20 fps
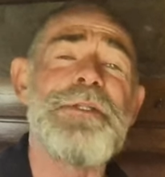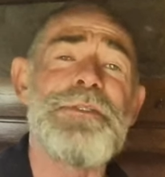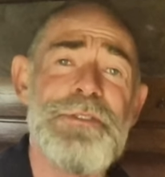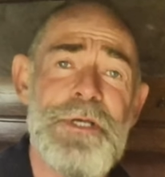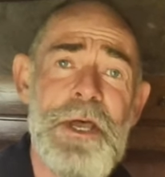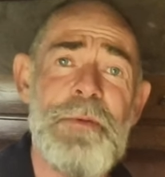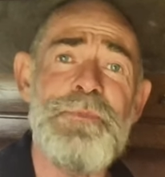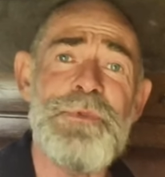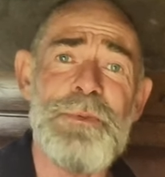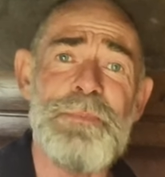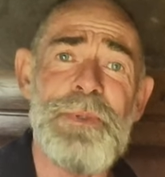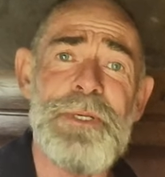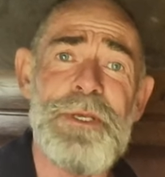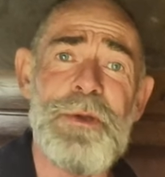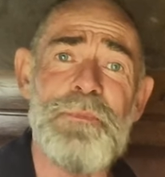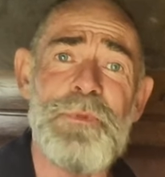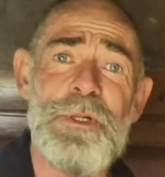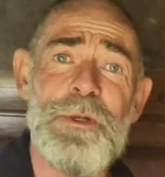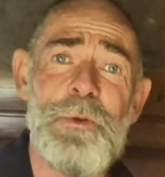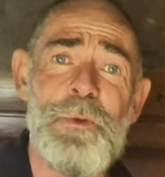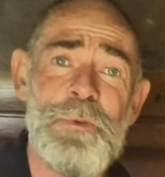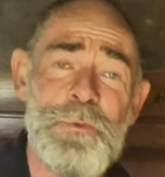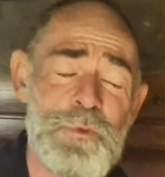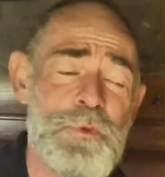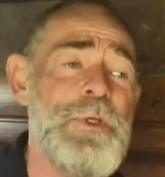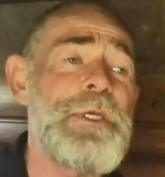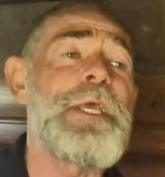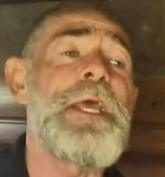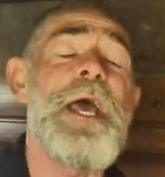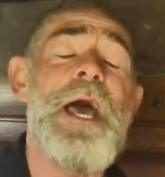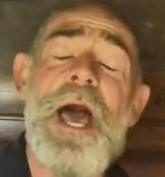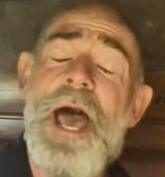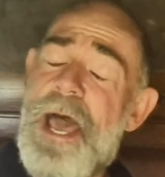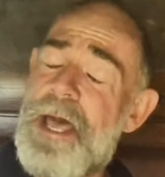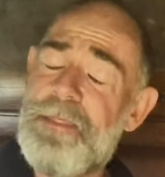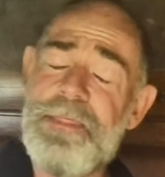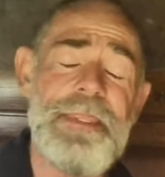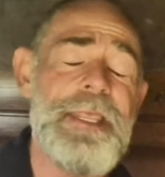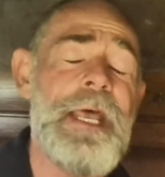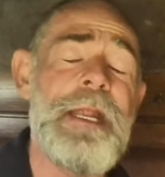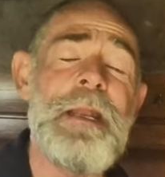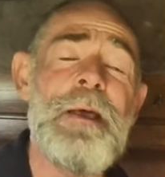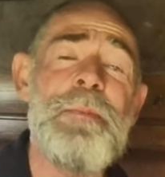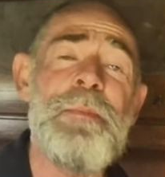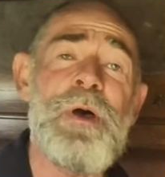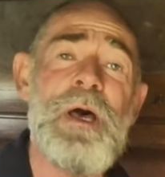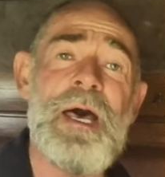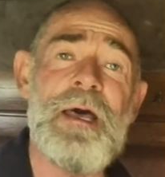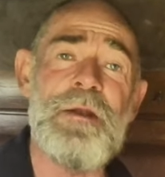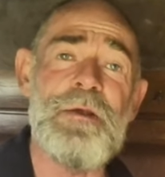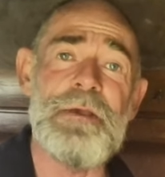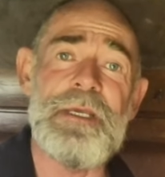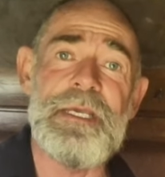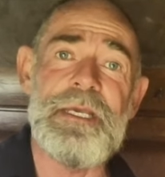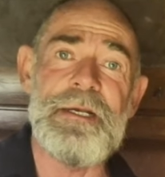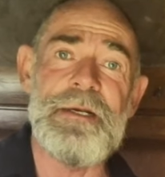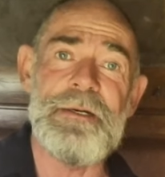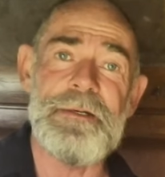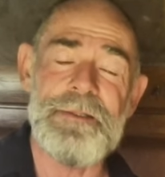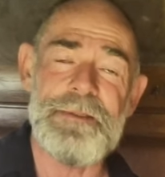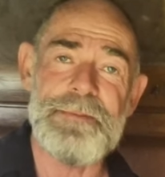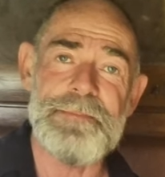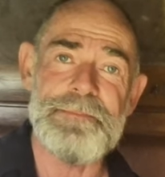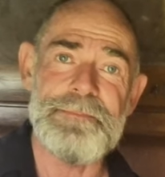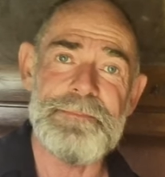time to pick up the laundry, and then I'm out of here.